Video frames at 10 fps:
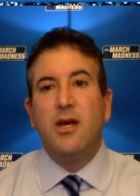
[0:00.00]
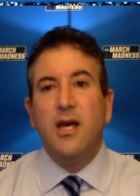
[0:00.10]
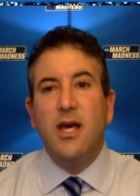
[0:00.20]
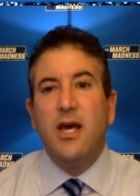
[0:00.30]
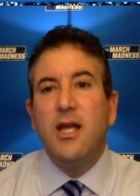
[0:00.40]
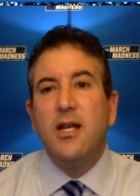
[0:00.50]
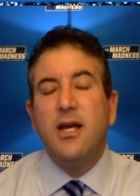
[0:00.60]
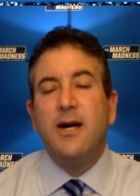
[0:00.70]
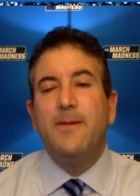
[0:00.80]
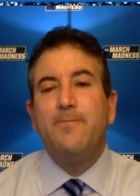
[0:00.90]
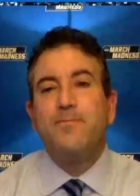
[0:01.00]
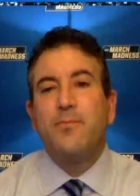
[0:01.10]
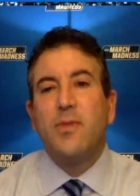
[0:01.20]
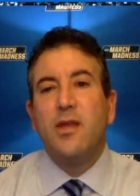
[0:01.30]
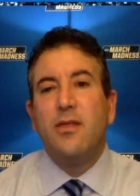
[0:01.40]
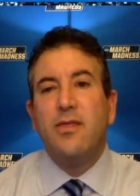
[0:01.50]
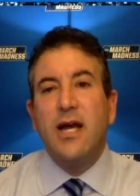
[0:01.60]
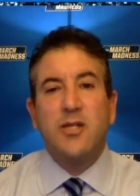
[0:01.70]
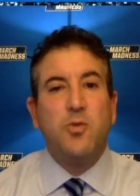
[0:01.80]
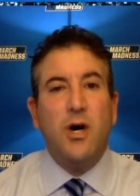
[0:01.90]
And um,
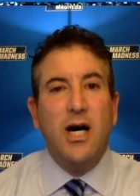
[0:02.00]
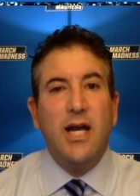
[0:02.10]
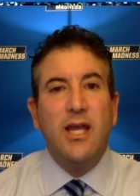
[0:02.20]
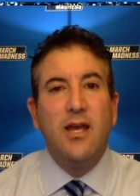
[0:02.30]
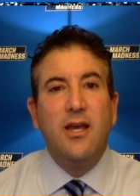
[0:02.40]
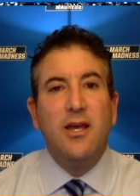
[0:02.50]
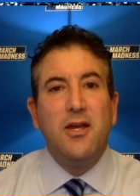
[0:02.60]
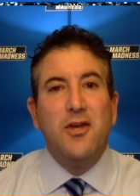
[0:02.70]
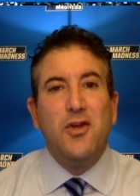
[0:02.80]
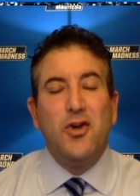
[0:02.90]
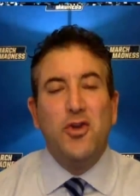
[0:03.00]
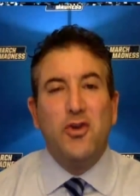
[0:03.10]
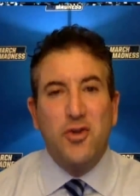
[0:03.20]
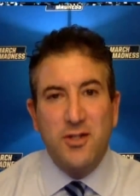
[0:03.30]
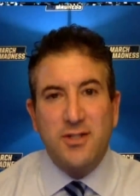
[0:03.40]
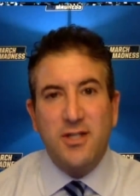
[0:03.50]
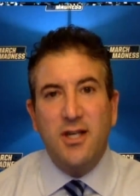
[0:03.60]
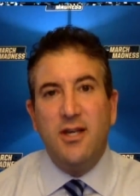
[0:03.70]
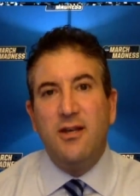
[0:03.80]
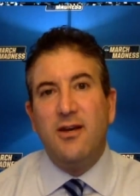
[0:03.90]
that's why you know, you could
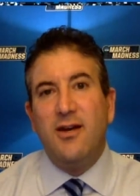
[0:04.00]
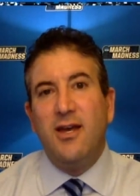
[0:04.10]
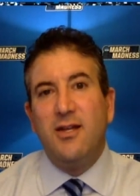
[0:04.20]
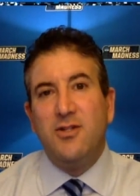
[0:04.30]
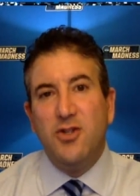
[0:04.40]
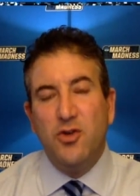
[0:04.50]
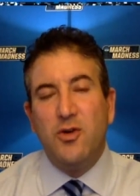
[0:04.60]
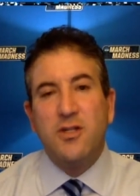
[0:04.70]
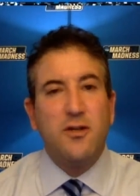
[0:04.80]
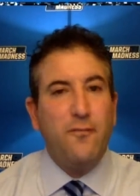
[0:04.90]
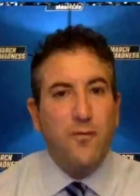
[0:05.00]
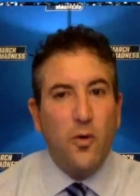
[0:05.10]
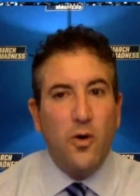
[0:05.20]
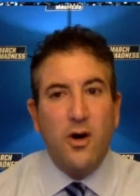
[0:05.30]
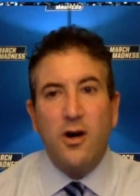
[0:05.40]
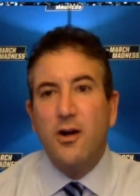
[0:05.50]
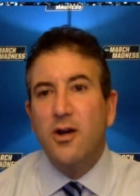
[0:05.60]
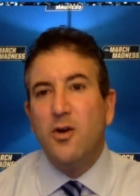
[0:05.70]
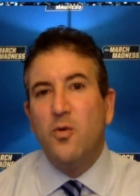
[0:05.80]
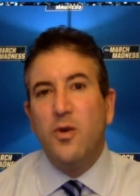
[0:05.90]
see a Duke as a four
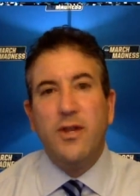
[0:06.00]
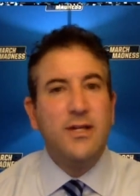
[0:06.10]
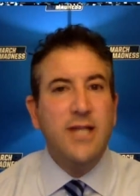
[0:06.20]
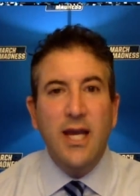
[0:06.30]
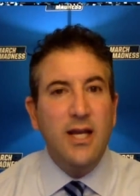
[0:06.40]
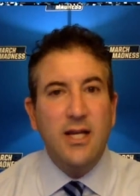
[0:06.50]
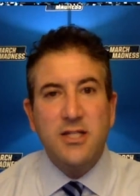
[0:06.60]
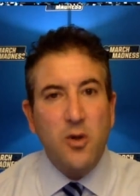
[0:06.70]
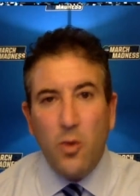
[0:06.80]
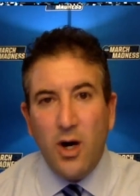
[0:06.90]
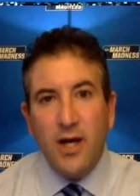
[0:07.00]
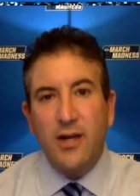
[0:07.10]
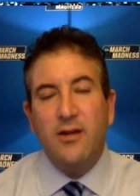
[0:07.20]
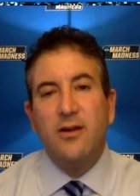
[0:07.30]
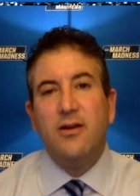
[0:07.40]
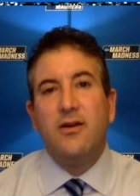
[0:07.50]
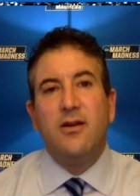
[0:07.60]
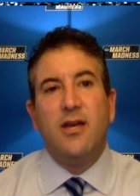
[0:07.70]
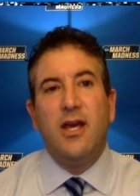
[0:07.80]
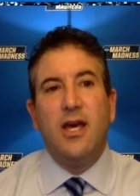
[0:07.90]
with a Dayton as a one.
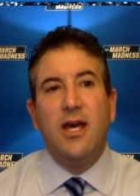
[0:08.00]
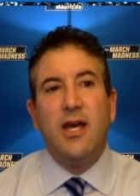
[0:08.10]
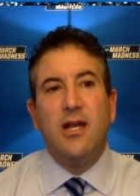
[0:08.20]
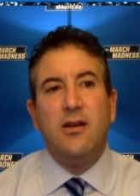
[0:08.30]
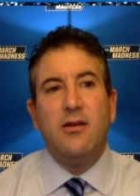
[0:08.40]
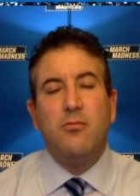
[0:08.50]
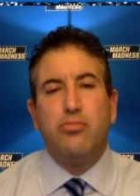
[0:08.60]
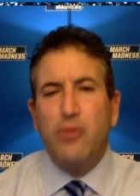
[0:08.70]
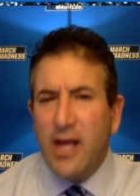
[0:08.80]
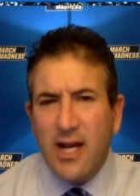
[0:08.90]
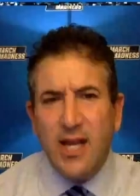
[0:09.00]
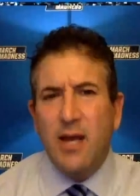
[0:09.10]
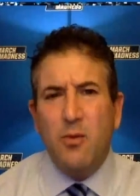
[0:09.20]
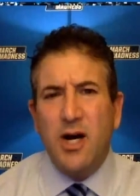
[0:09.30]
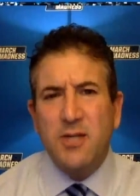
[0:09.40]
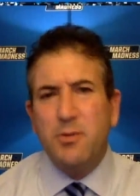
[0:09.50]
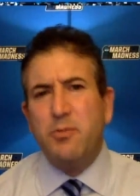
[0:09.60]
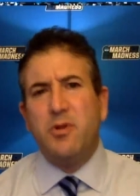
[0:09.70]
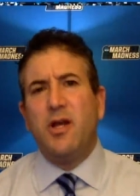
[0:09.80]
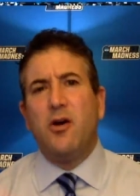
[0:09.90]
And brand name wise,
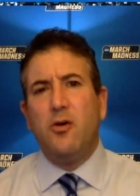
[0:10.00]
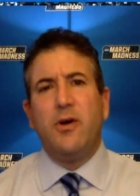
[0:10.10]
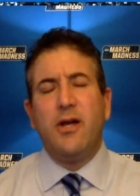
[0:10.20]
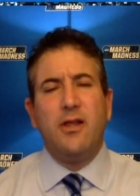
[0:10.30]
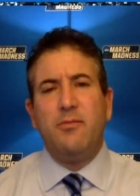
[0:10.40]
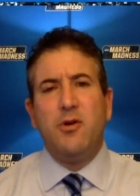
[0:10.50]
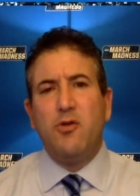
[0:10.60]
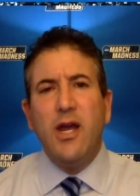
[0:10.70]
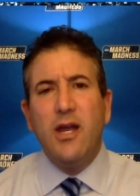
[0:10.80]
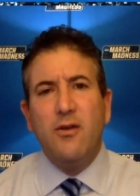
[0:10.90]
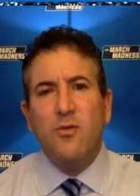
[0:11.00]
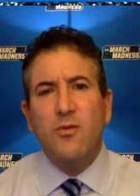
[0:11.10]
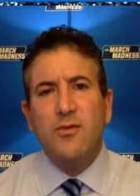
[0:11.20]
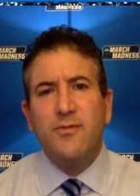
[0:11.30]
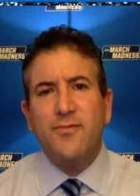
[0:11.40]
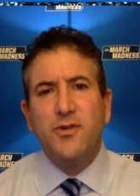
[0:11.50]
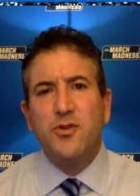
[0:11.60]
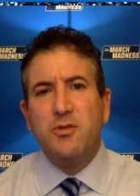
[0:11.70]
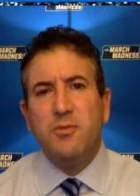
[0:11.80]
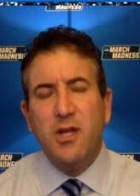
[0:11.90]
people are like, oh my God, that'd be great for
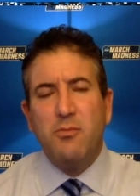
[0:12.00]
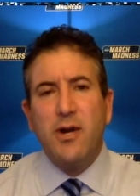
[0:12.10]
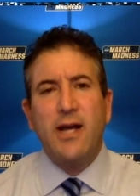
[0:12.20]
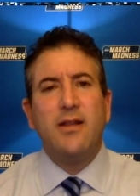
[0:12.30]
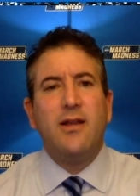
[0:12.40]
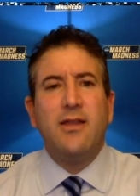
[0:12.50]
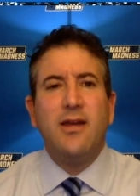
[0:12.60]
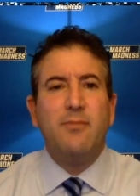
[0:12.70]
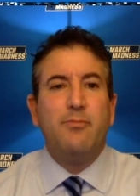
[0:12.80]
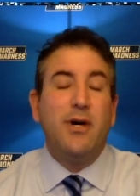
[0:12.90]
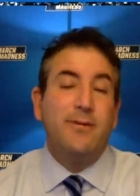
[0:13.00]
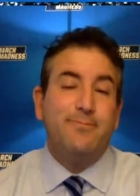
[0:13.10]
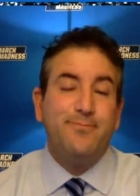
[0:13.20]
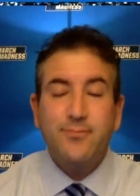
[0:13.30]
Duke to be in a bracket like that. But